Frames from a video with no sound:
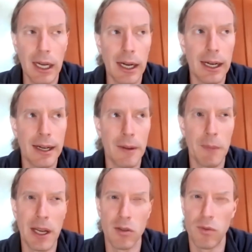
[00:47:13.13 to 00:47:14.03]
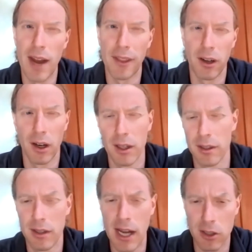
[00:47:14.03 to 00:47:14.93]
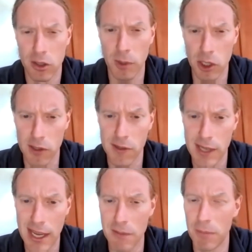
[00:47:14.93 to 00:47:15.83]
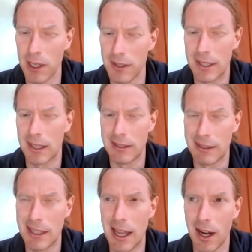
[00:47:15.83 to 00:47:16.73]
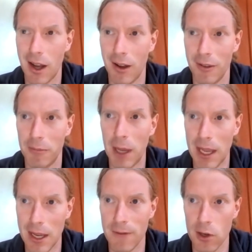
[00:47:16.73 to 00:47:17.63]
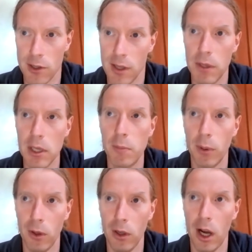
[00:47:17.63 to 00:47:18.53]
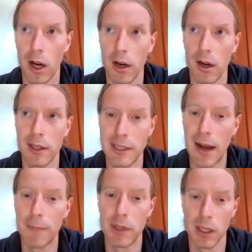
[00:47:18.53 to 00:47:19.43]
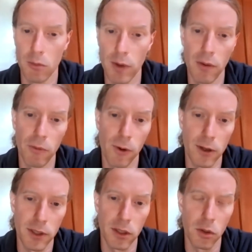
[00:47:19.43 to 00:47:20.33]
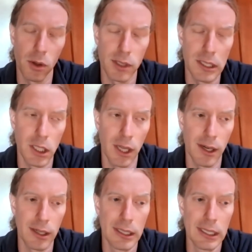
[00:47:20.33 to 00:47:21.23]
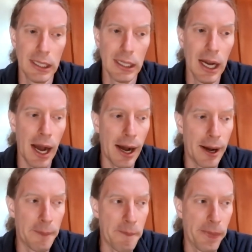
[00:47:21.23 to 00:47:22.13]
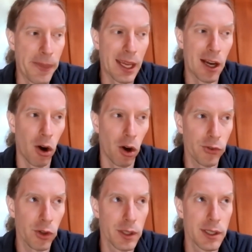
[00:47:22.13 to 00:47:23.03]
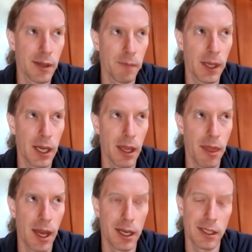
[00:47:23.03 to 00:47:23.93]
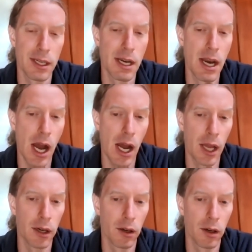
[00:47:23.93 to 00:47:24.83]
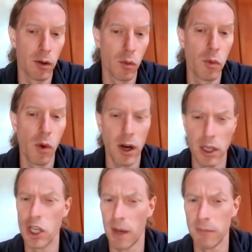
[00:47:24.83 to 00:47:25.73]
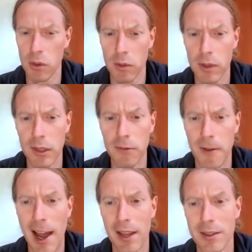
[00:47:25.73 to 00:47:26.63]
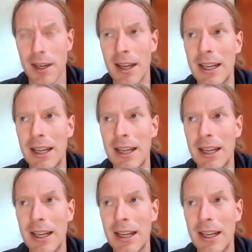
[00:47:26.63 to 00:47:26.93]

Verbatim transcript: um, and is rather a, not so much a state, but is a set of behaviors that people are adopting and reinforcing towards each other. Um, it also is something that is not, we want to jump really fast.